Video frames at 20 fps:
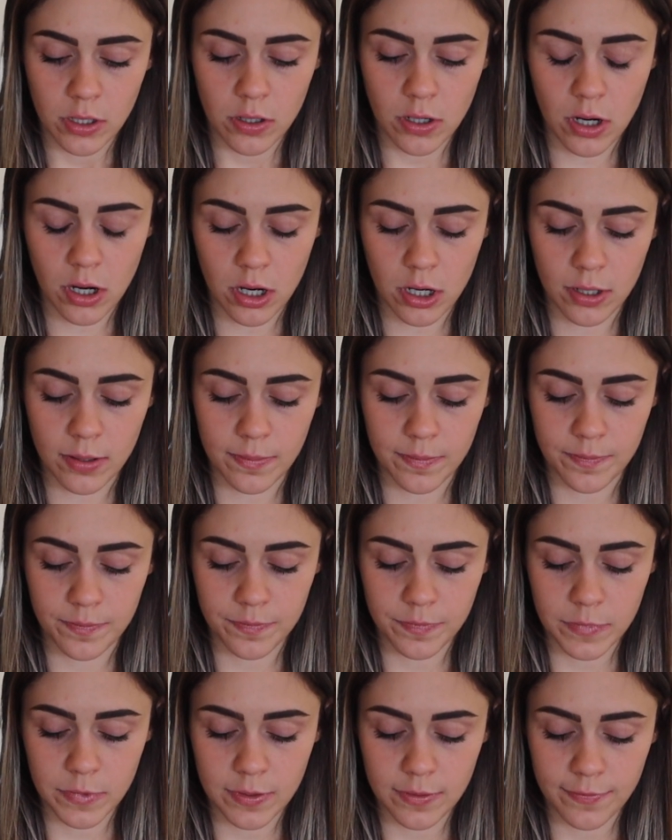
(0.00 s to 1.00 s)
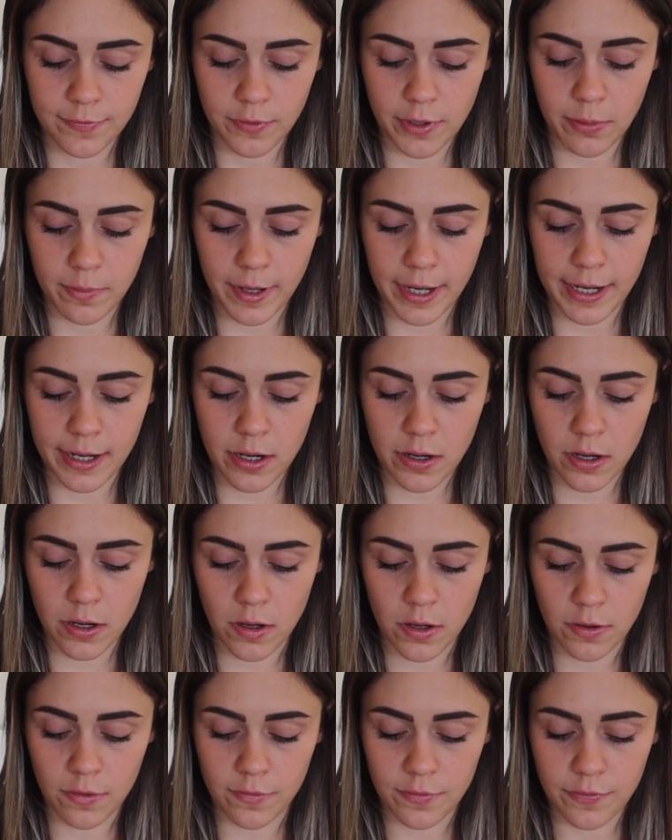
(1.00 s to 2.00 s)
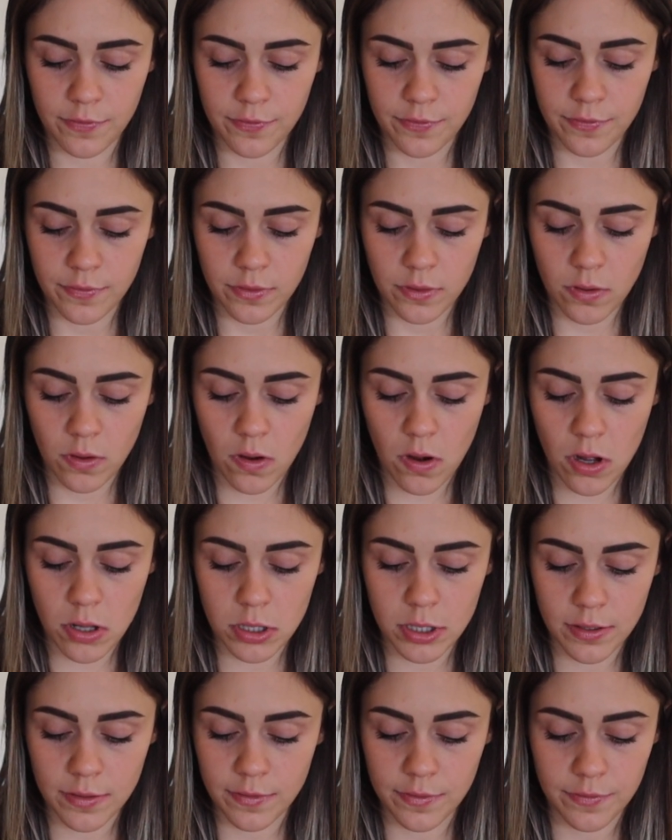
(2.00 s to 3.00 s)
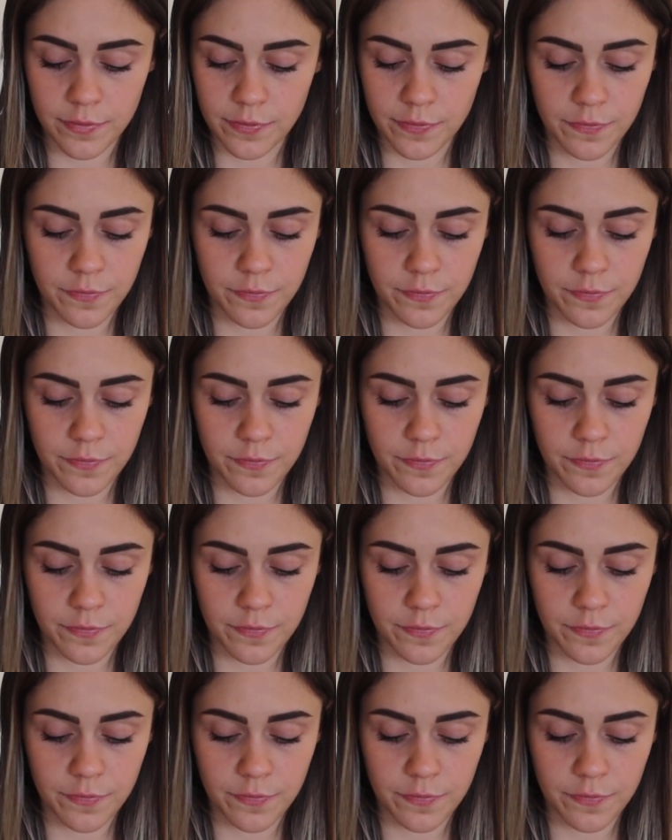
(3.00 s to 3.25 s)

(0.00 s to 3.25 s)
of all of